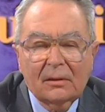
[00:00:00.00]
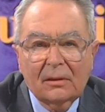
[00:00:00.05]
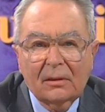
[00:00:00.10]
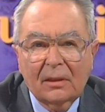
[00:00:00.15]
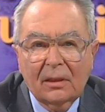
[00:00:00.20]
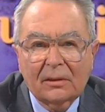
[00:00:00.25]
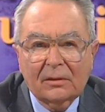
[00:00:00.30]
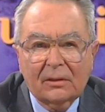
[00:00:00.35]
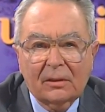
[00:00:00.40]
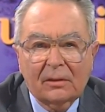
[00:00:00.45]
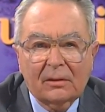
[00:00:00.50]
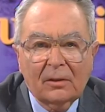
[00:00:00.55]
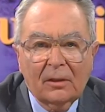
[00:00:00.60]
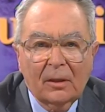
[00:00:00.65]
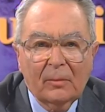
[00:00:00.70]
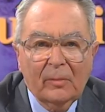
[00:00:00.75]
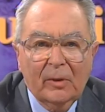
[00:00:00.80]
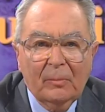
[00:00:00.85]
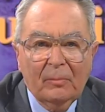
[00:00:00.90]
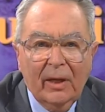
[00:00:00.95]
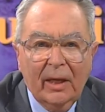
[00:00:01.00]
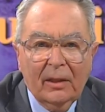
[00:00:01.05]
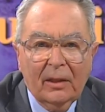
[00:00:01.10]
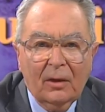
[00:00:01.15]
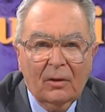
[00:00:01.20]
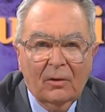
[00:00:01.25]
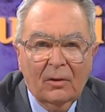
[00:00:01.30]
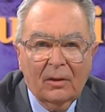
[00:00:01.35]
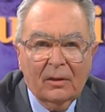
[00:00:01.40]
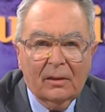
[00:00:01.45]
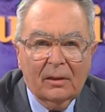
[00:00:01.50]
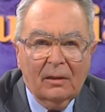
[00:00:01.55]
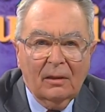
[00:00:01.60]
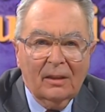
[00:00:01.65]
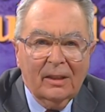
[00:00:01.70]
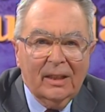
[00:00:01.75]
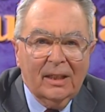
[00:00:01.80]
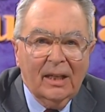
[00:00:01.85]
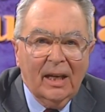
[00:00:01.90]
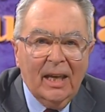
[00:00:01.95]
as determined by the court in a
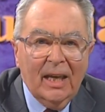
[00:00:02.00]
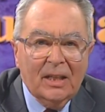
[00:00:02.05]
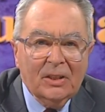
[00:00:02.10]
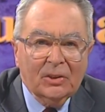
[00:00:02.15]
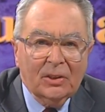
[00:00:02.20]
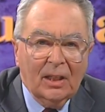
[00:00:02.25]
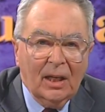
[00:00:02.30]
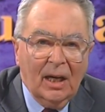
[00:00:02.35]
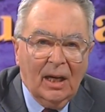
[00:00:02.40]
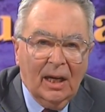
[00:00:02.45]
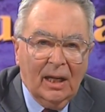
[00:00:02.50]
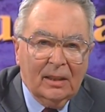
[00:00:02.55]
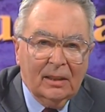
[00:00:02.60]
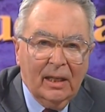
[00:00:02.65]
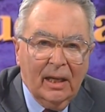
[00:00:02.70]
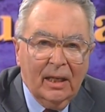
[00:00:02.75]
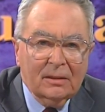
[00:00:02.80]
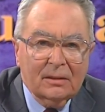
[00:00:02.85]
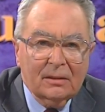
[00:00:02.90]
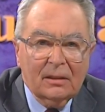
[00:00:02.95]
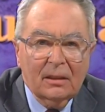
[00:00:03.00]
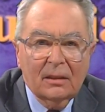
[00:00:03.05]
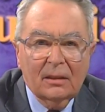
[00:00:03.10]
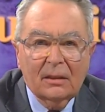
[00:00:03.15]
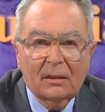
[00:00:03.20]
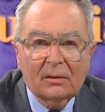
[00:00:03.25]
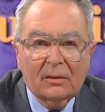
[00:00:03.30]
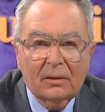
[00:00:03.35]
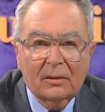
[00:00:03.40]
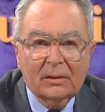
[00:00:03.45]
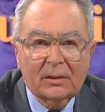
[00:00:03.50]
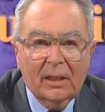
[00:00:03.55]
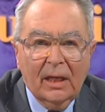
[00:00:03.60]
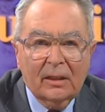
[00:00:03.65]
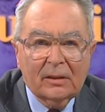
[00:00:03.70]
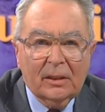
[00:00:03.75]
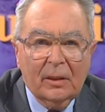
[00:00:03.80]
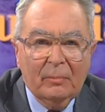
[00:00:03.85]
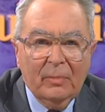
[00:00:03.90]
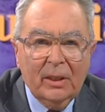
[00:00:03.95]
litigation context, turns
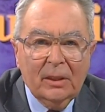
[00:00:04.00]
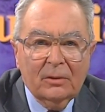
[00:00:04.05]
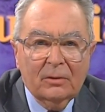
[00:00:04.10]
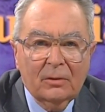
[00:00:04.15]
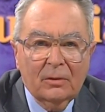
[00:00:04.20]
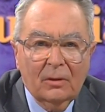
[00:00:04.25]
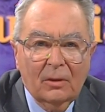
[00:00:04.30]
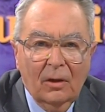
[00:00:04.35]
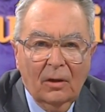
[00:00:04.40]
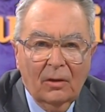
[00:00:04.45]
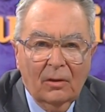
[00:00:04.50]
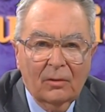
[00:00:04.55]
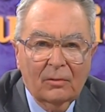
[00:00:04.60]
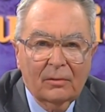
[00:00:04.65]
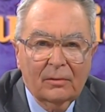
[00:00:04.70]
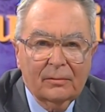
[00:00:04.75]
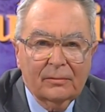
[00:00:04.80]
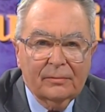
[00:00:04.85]
out to be too low.